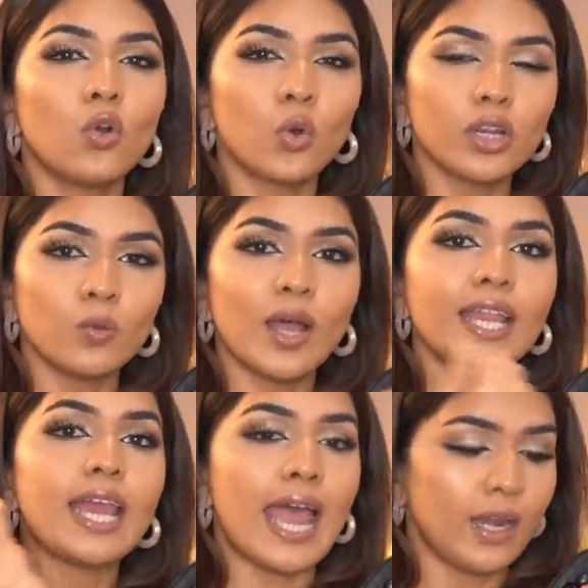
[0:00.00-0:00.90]
coral
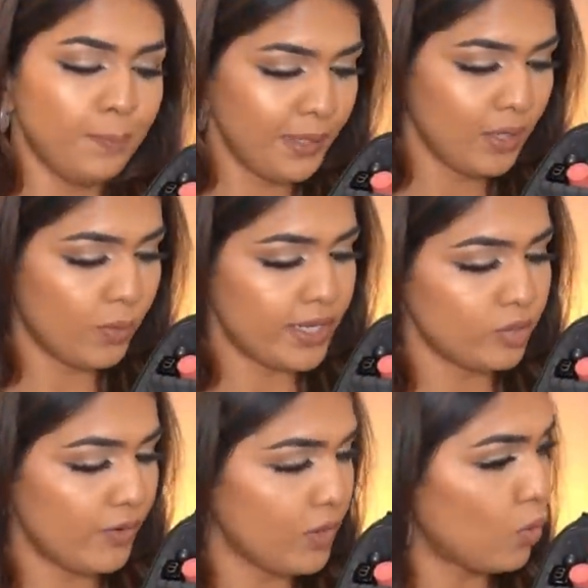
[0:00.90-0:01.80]
one and a pink one.
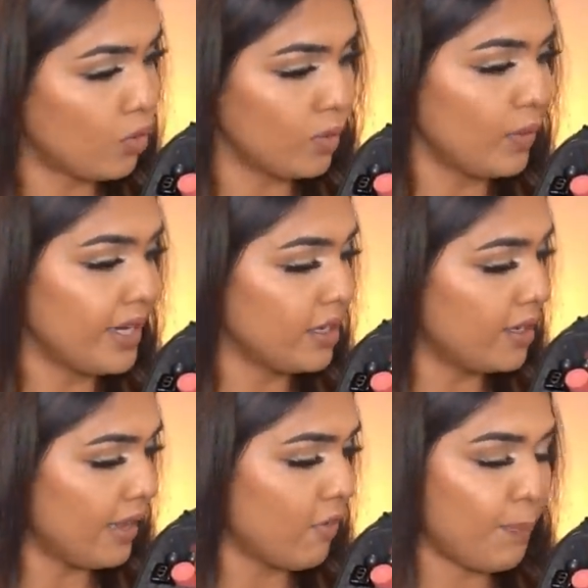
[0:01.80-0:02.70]
So I have a coral one
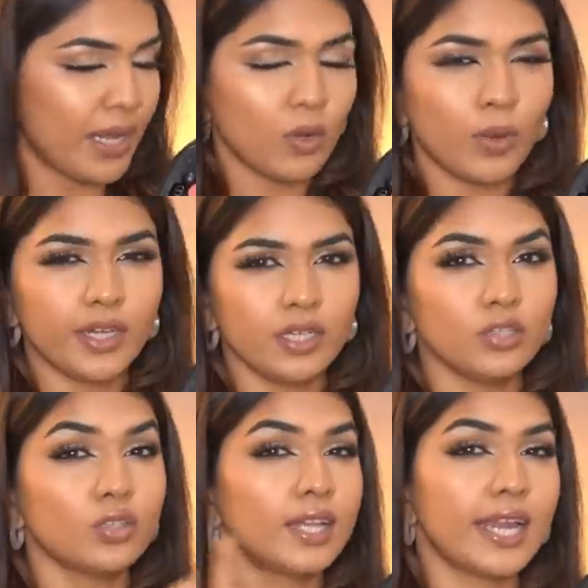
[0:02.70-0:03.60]
here, I have a pink one
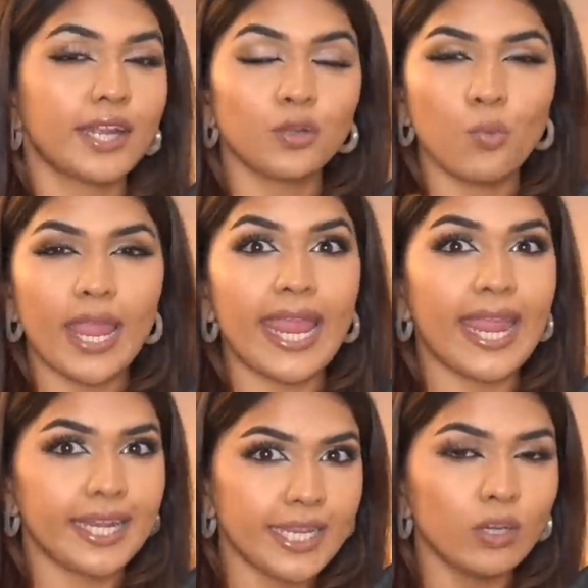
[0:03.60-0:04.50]
here, so that I can do
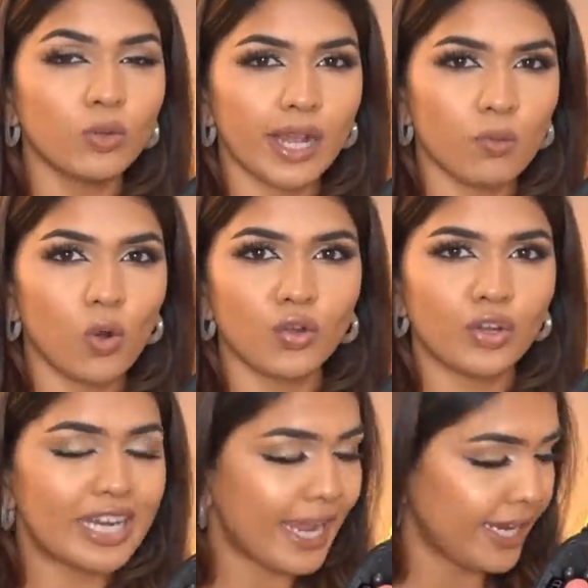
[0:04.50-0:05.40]
any look I
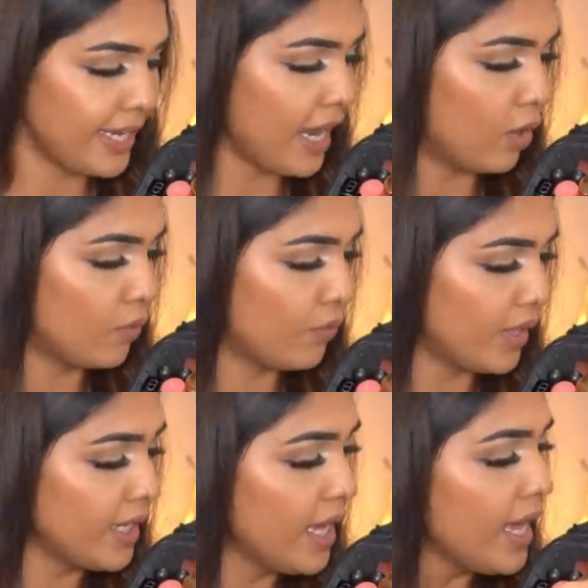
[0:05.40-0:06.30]
want on any
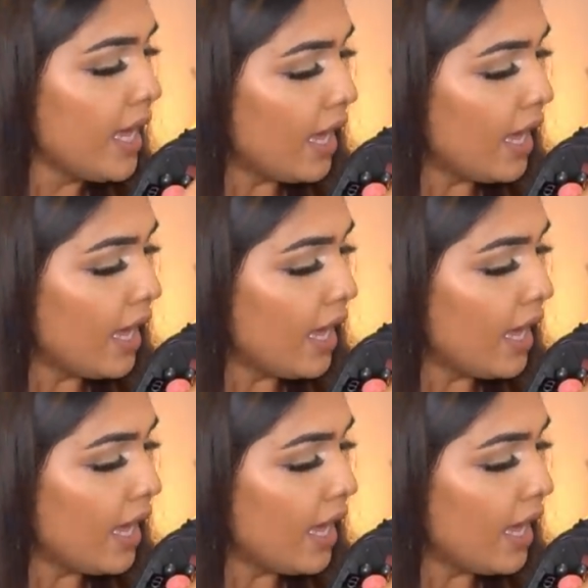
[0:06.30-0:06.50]
outfit.